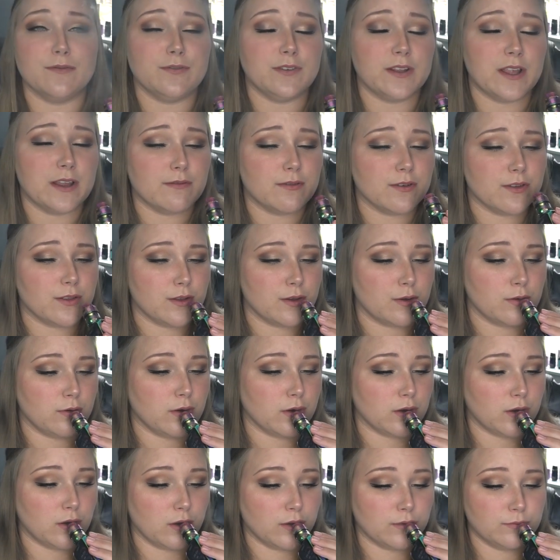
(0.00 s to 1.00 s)
flavor, though,
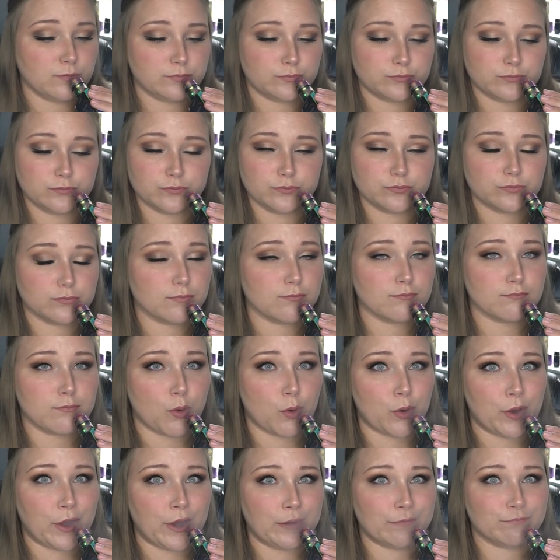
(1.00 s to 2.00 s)
girl,
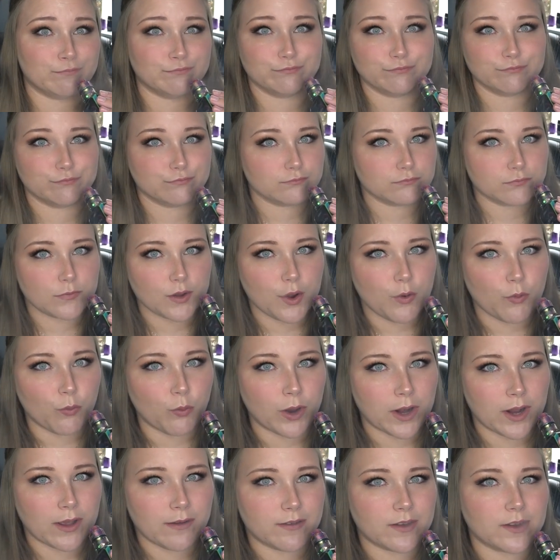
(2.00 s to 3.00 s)
boy,
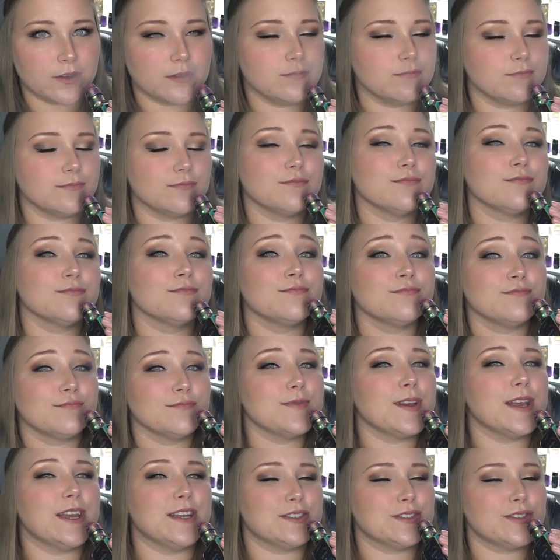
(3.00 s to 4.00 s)
whatever,
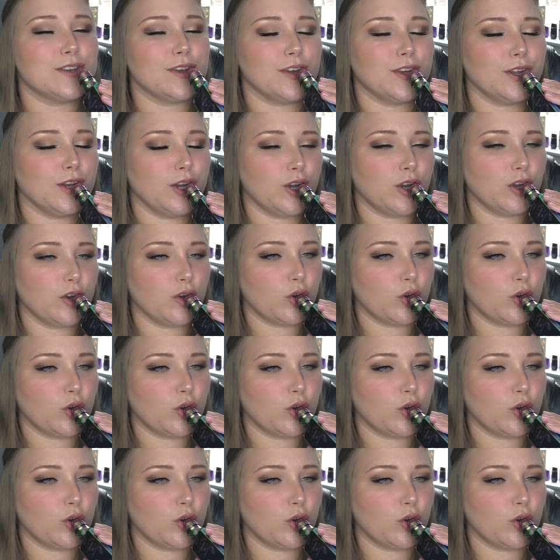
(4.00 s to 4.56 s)
it's good.